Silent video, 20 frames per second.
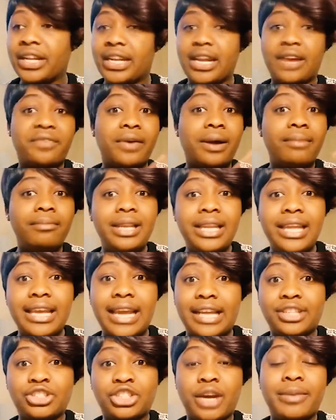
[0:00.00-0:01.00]
their family
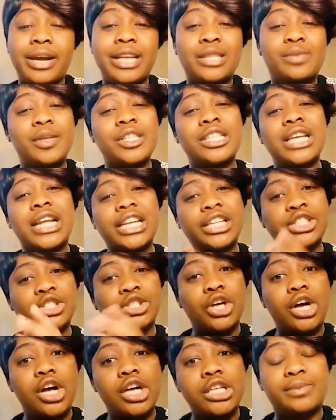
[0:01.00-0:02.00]
enjoy more, especially
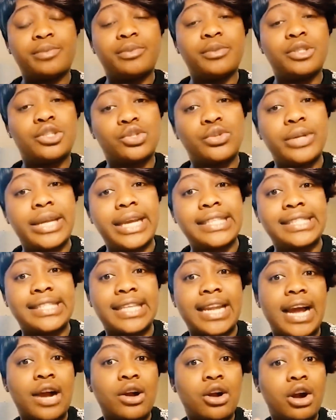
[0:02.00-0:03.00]
those students
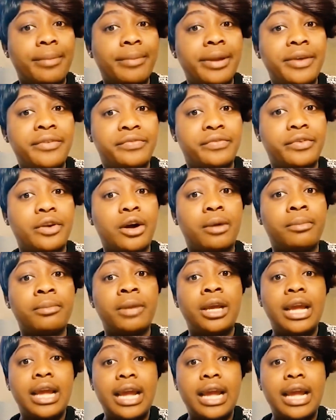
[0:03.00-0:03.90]
that are coming from